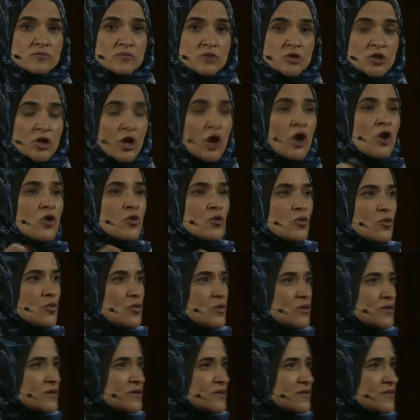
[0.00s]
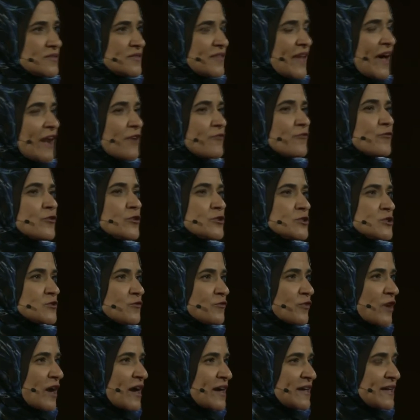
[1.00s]
go that first
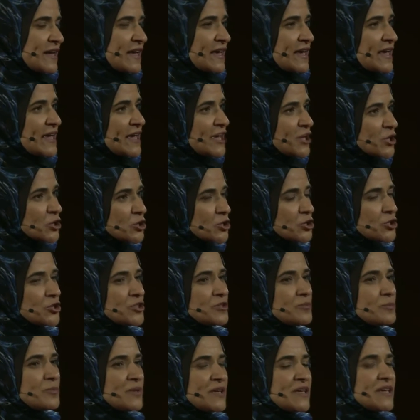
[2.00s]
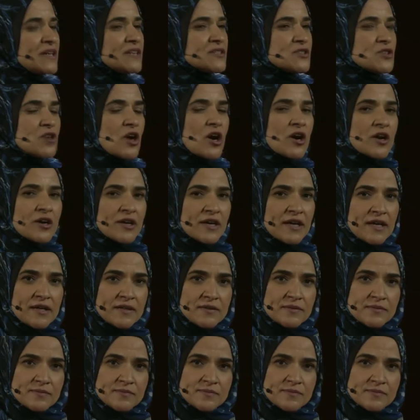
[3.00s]
Friday. It could be a target.